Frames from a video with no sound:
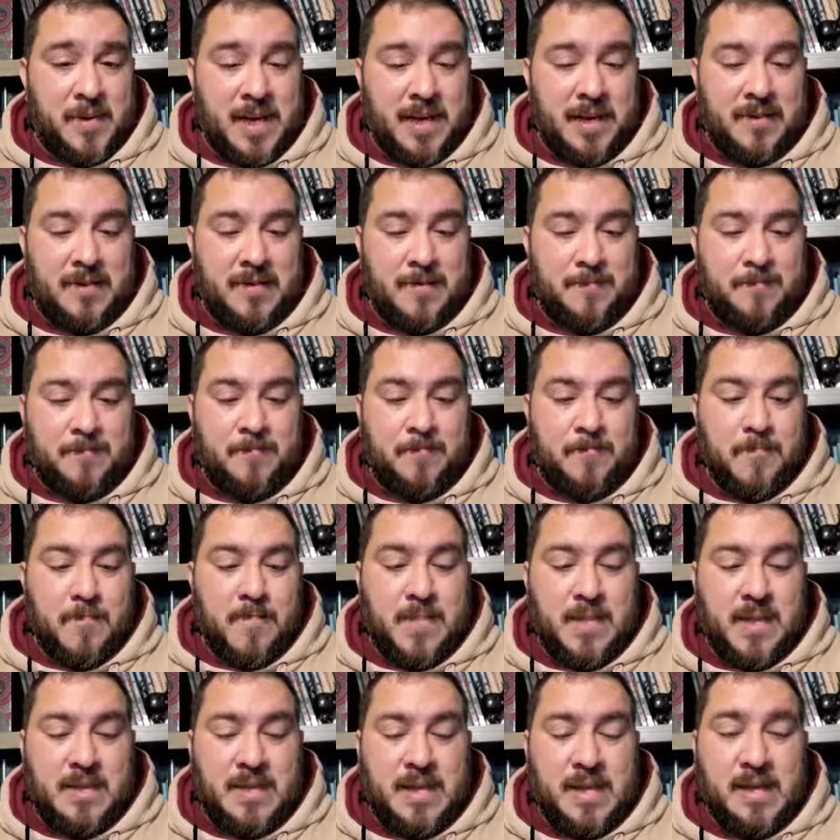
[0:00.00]
Blades,
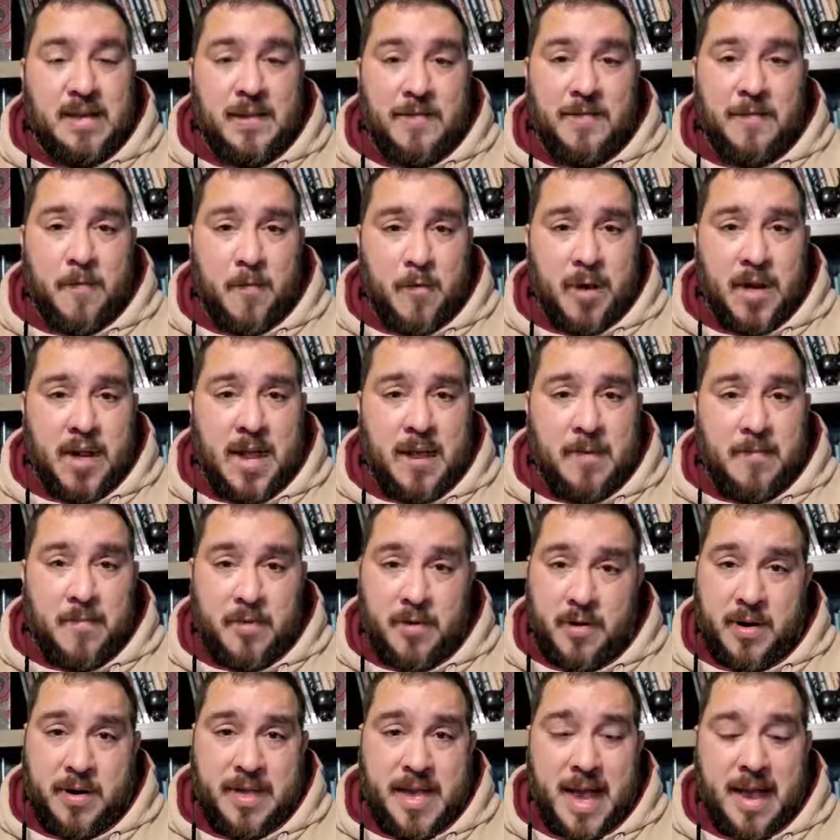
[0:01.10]
dealing 48
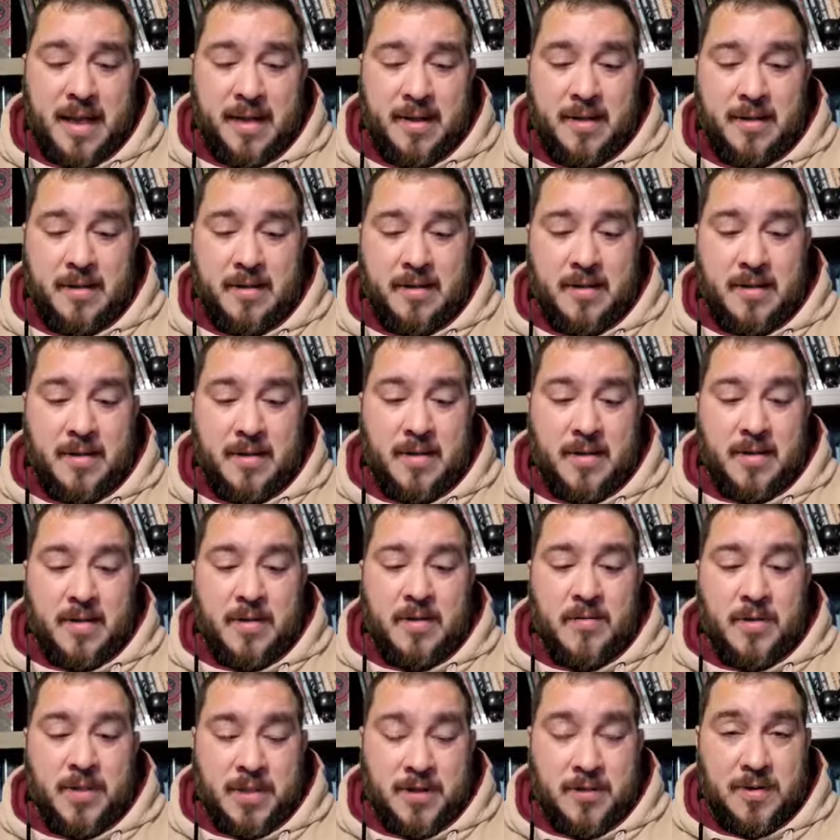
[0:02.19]
per attack
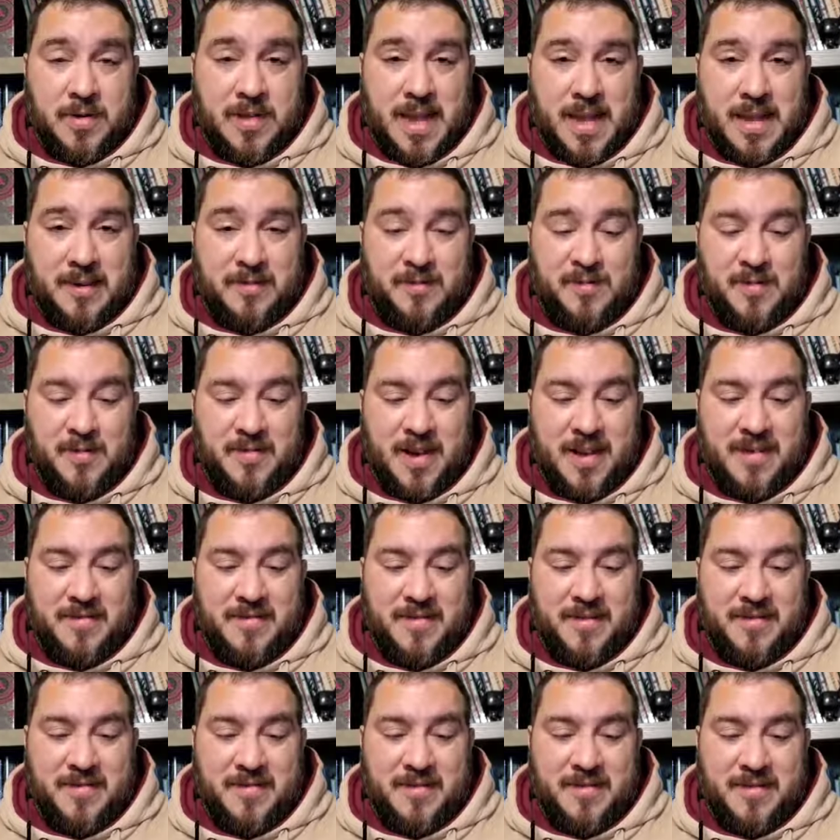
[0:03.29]
with two attacks per
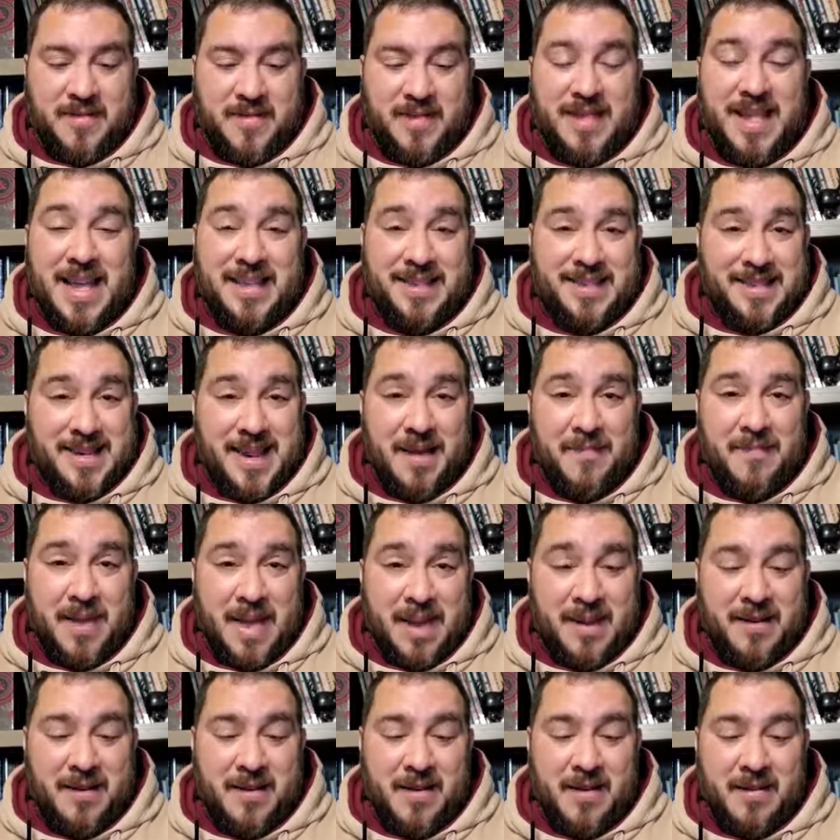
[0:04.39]
round. That's not
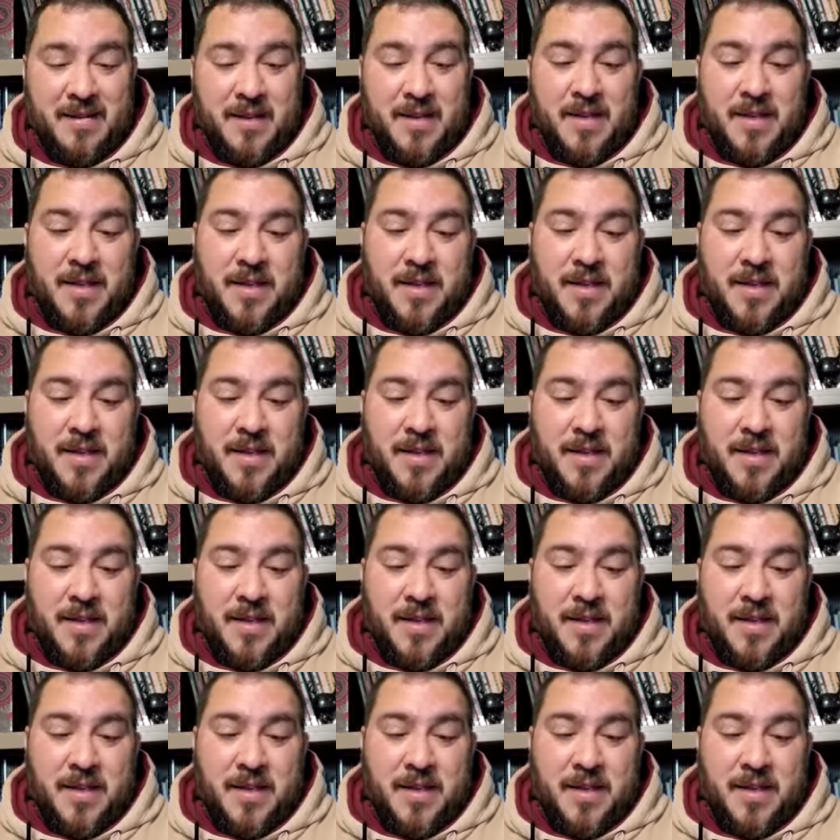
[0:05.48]
bad at all.